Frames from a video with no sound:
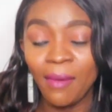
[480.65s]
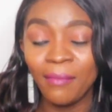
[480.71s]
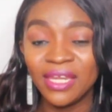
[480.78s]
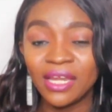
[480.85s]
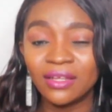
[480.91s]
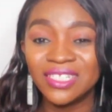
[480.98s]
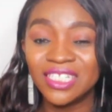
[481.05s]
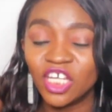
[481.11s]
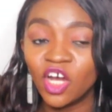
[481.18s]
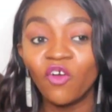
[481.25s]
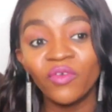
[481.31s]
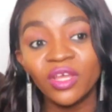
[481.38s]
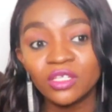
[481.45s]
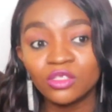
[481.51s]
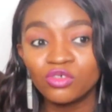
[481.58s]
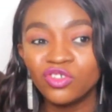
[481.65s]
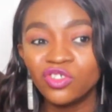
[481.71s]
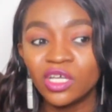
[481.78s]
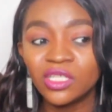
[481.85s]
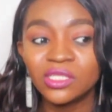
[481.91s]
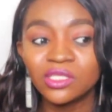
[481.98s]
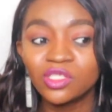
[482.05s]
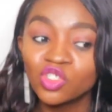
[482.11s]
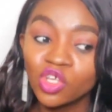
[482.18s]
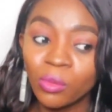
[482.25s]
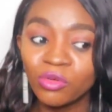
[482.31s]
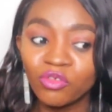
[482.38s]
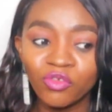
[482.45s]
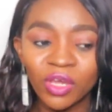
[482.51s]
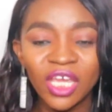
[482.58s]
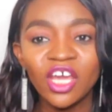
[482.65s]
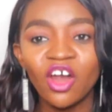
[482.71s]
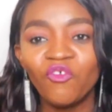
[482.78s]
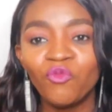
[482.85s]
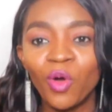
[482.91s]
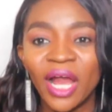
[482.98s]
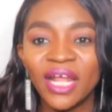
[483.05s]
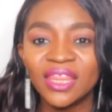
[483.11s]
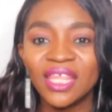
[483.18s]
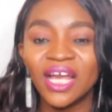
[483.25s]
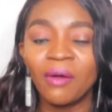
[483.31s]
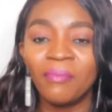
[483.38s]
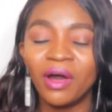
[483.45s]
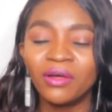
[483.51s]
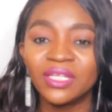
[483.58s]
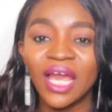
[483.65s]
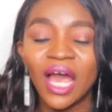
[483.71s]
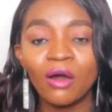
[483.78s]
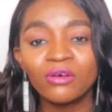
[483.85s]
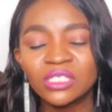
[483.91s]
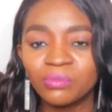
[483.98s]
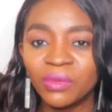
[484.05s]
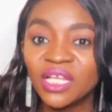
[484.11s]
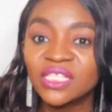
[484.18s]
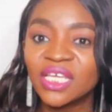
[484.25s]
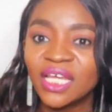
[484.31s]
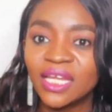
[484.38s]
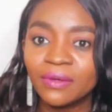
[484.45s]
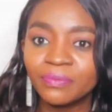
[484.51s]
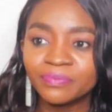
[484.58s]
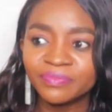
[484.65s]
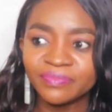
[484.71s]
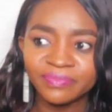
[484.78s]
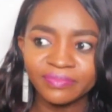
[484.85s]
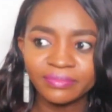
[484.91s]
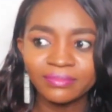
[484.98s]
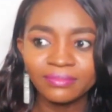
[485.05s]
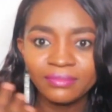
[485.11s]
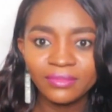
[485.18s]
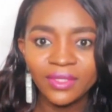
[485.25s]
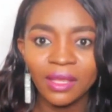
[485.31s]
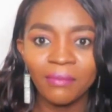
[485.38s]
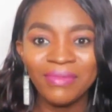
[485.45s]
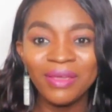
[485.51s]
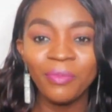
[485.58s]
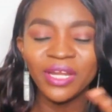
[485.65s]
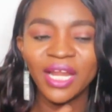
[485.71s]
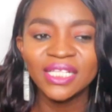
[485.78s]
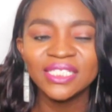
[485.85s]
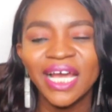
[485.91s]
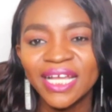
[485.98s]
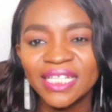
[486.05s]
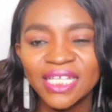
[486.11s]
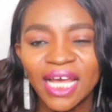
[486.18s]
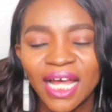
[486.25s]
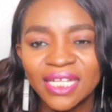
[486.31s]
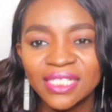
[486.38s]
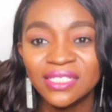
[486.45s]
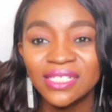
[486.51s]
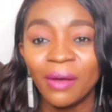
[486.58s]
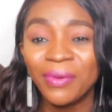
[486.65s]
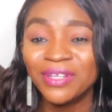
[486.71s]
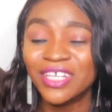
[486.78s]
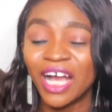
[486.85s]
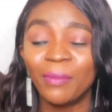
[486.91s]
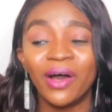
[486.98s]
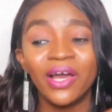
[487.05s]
let me now delve into just summary of what I think about the housemate in Big Brother Titan. I'm going to talk